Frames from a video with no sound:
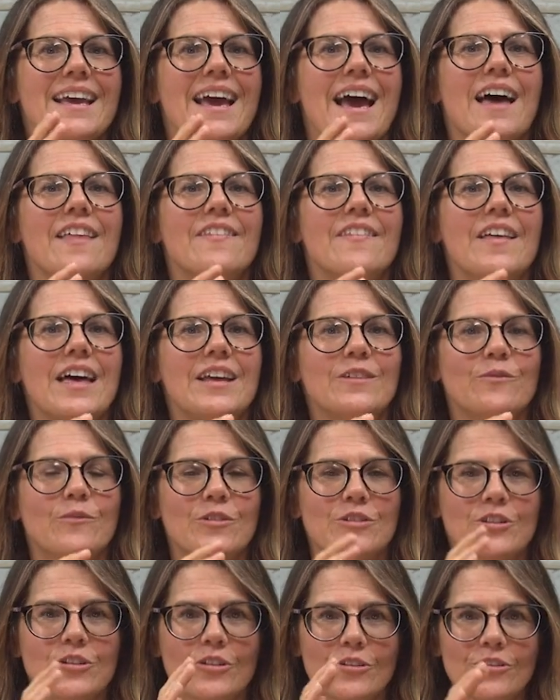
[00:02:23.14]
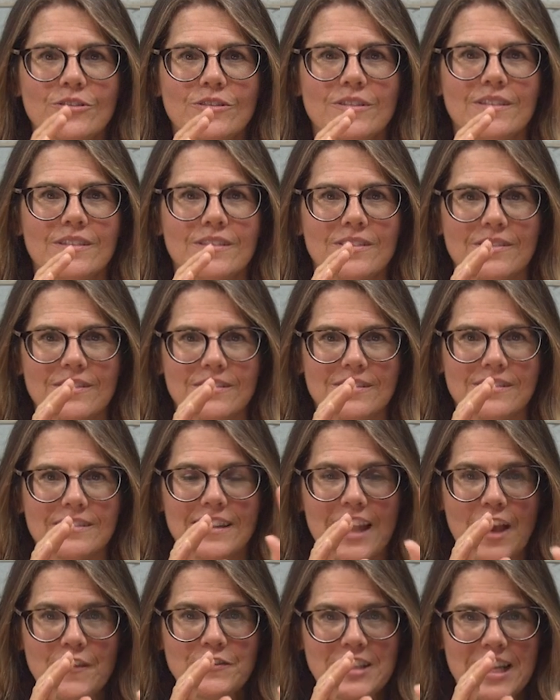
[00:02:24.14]
And then with your
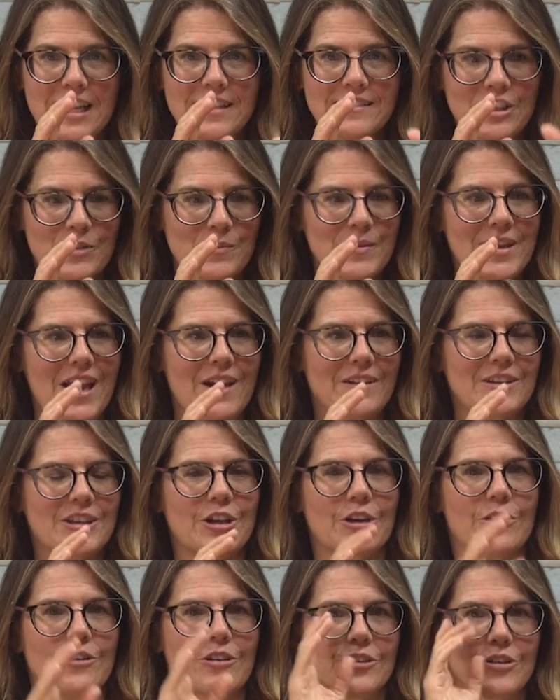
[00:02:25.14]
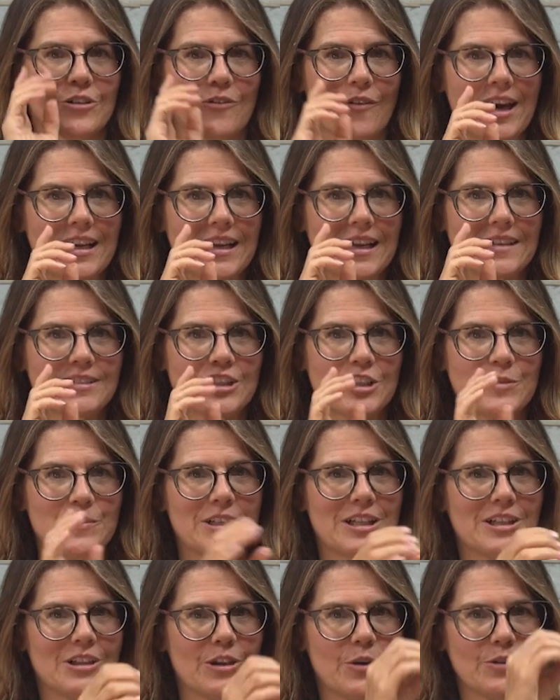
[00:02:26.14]
left hand's going to be out here, your right eye is going to be
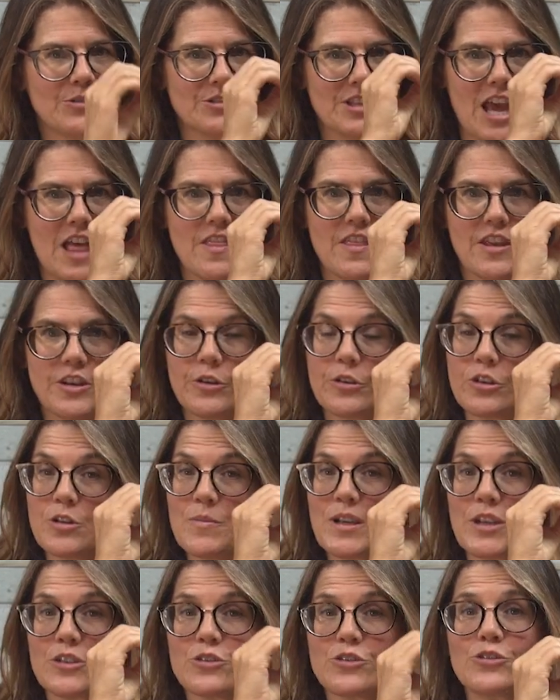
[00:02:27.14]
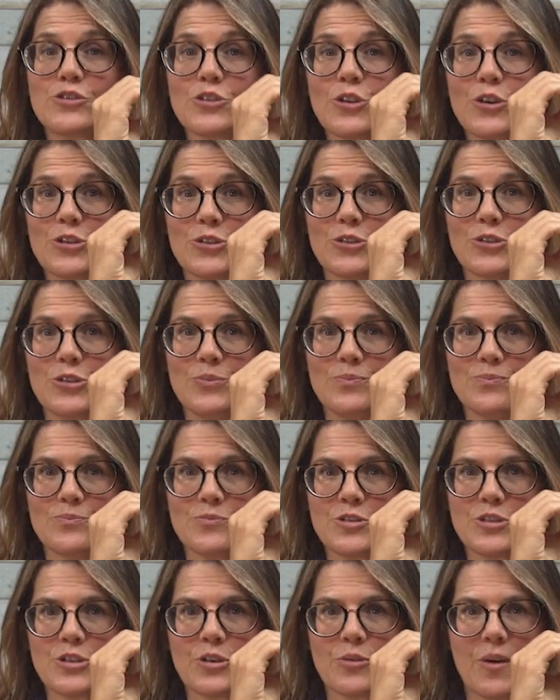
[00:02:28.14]
closed, and then you're going to make a circle
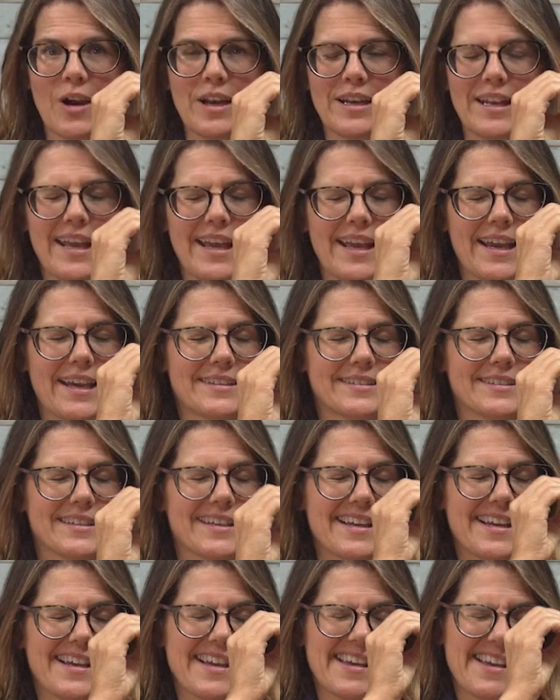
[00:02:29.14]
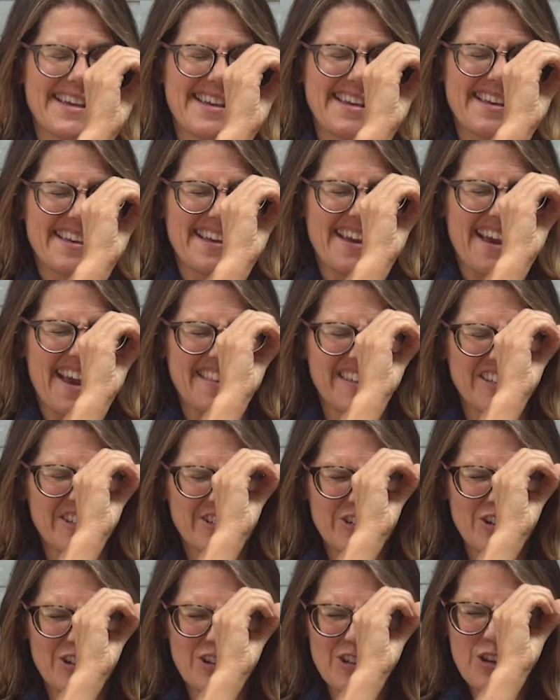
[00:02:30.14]
with your right hand. And then you're
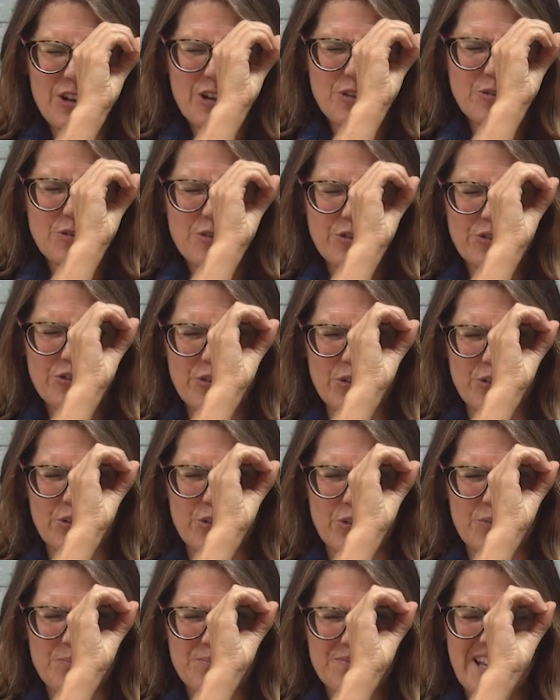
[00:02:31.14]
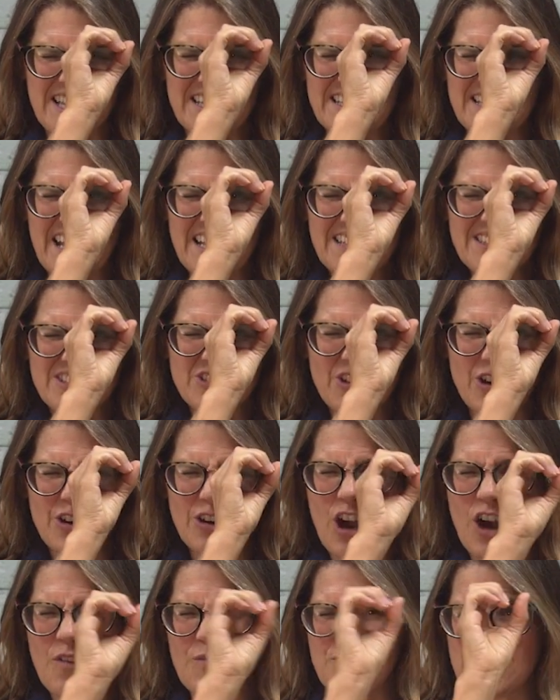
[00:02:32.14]
going to look through the circle. And let's start
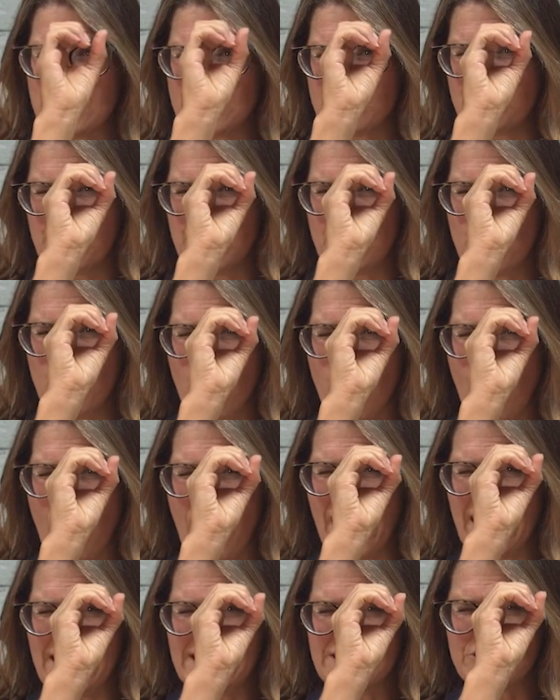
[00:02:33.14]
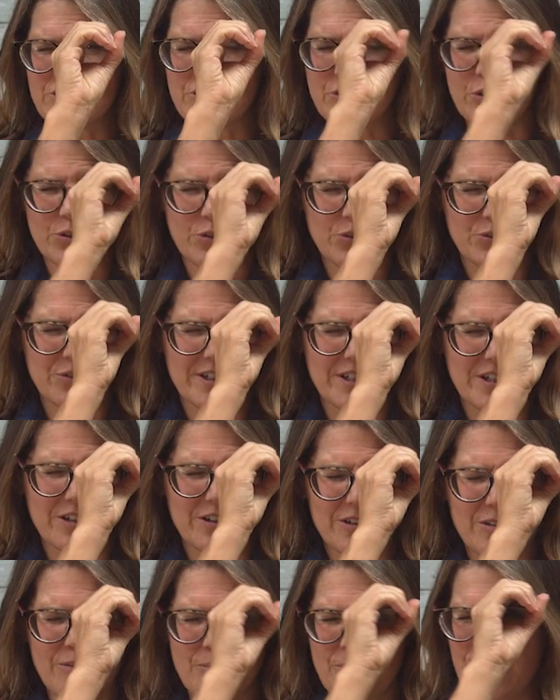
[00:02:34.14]
off with this big wide circle here.
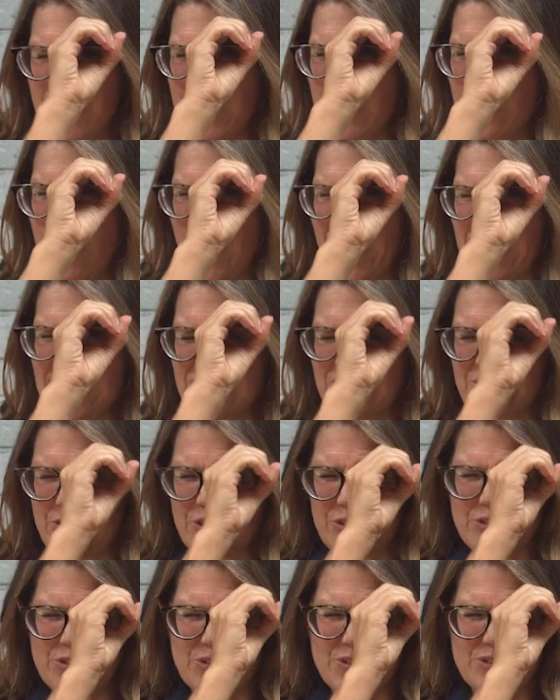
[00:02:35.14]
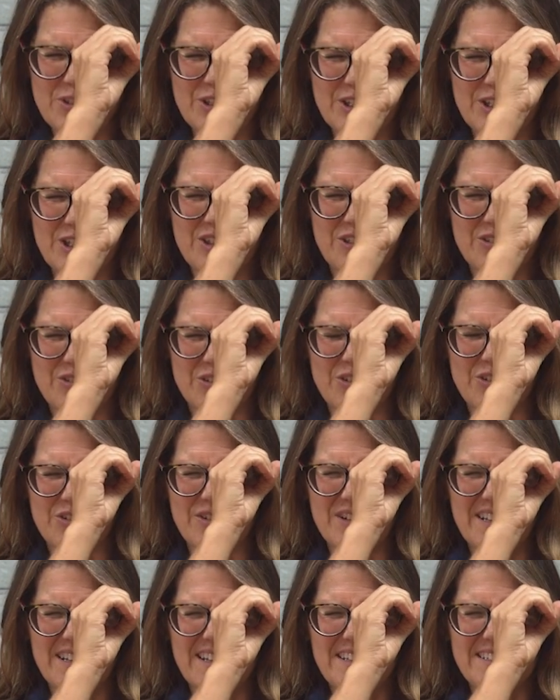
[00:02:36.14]
Big wide circle looking through.
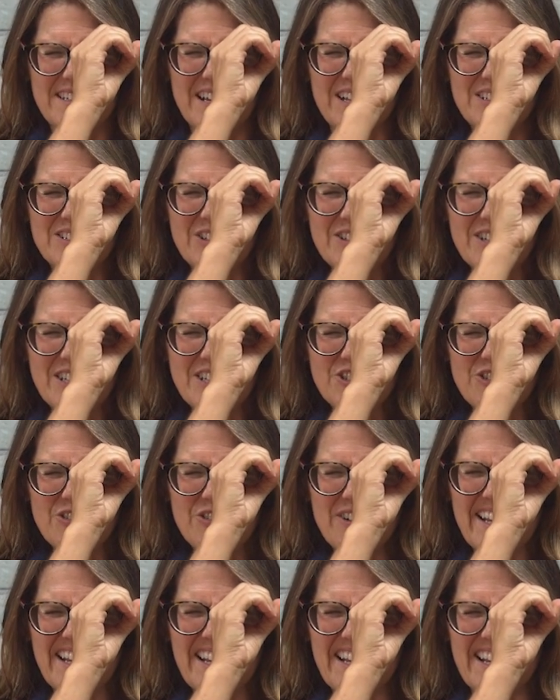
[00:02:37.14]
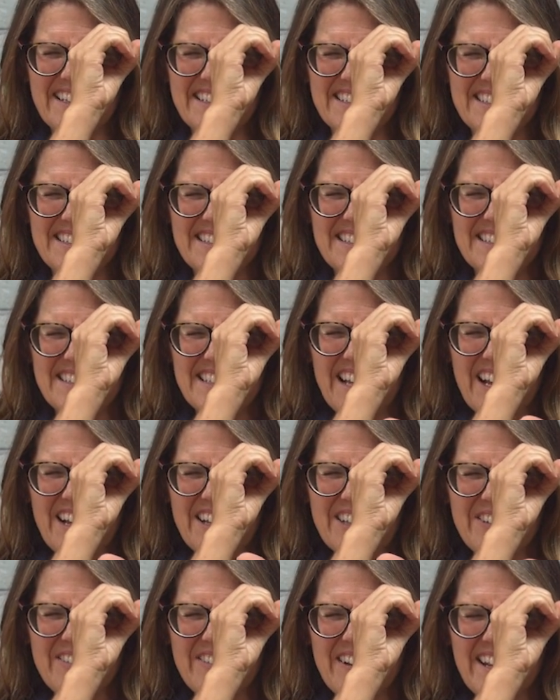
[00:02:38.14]
Now look at your hand. See
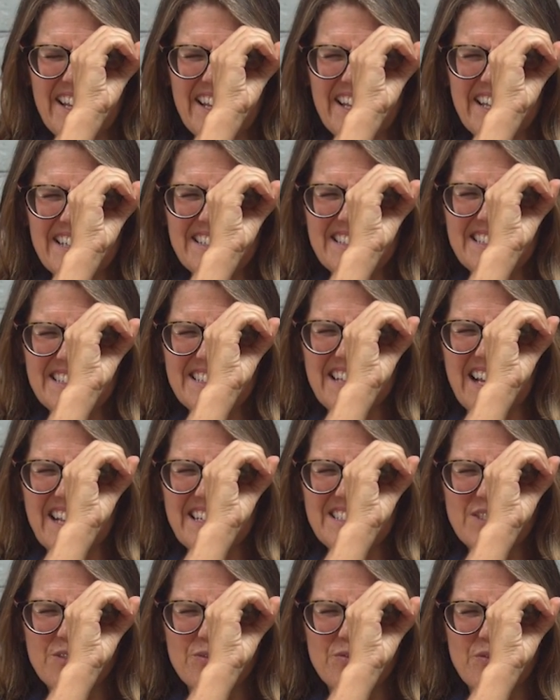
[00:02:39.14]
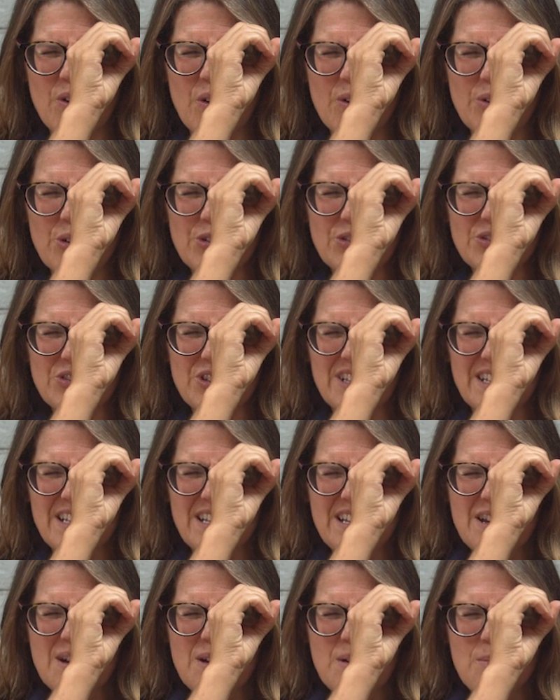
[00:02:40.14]
how your hand is nice and focused,
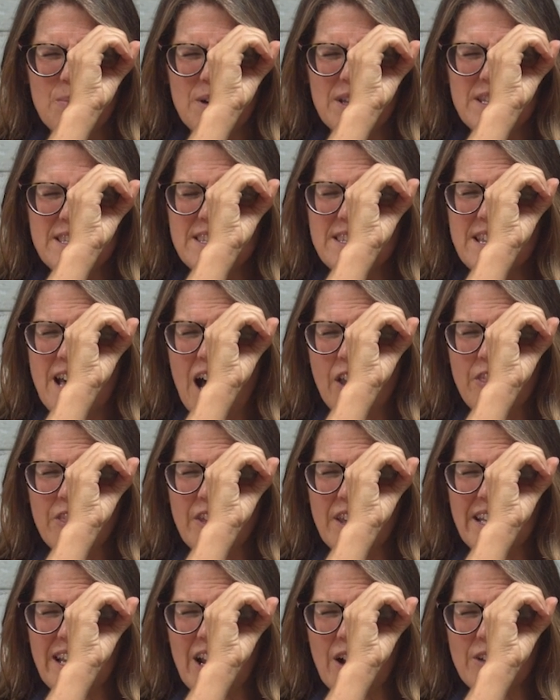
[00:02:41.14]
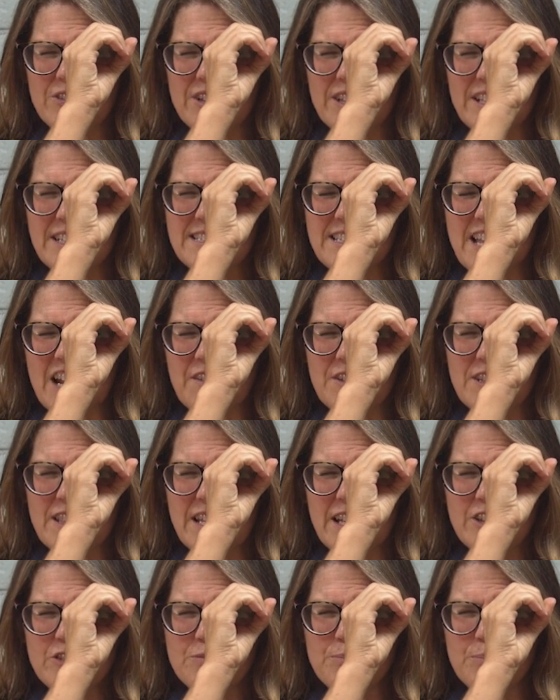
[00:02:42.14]
but nothing else is.
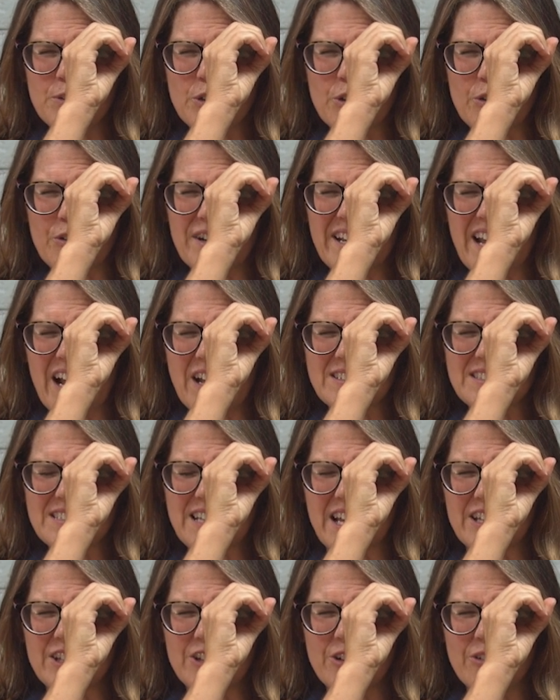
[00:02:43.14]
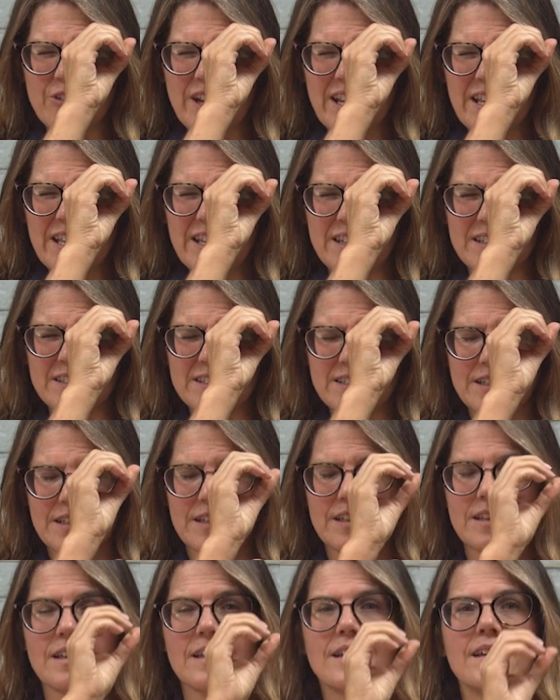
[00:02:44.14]
Everything is blurry outside of your hand.
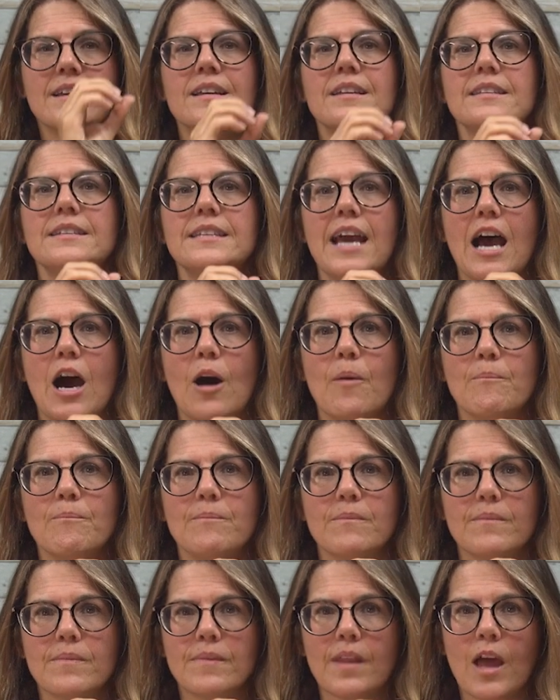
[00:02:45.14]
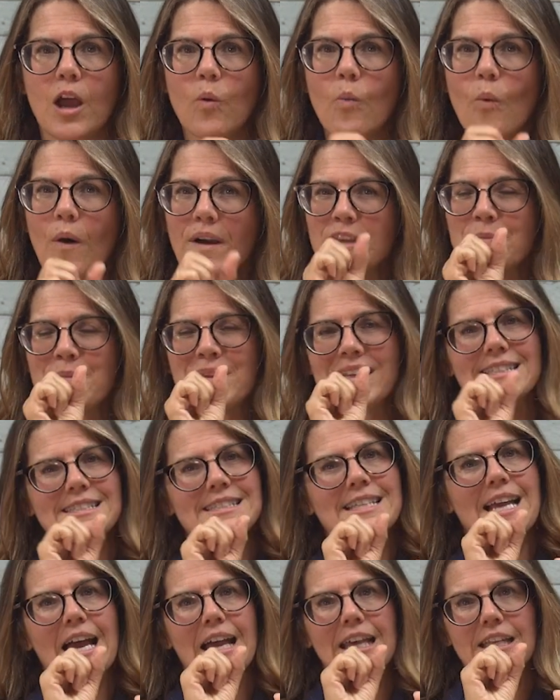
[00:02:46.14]
Now, I want you to make a
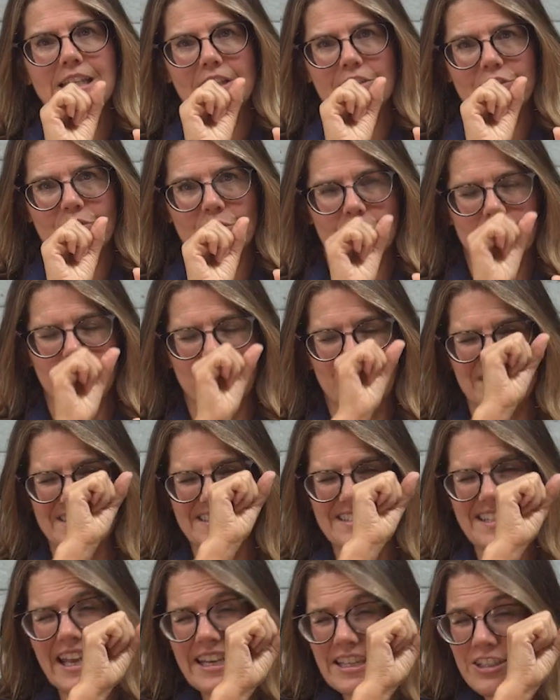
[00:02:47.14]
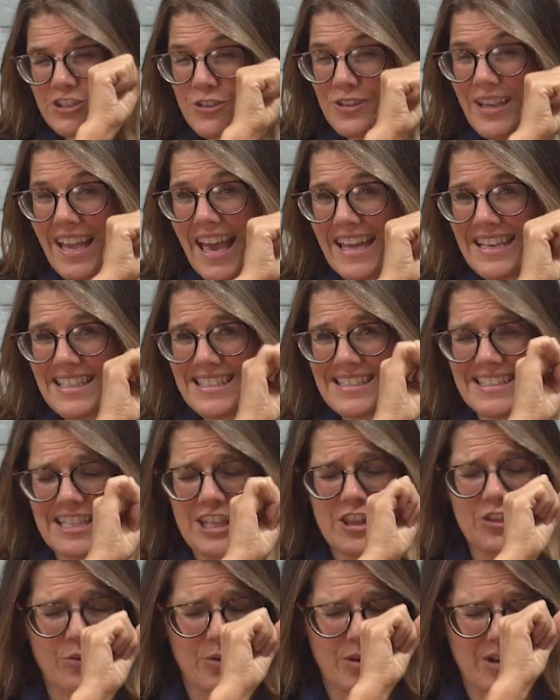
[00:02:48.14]
tiny circle, as tiny as you can, and see
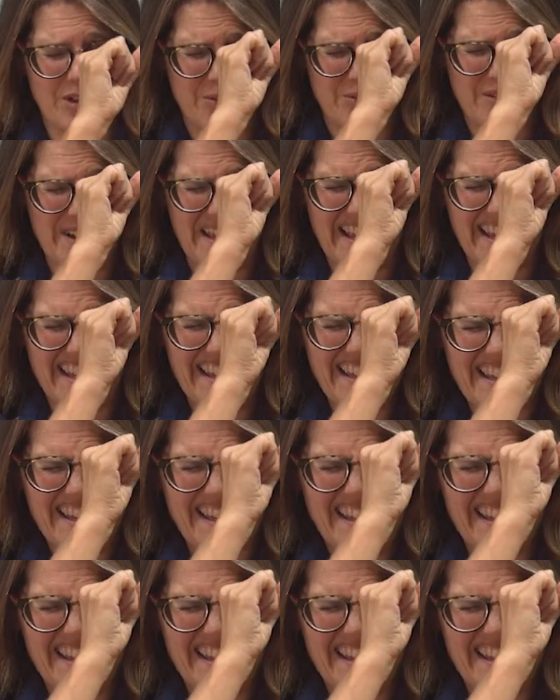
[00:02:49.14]
through it, okay?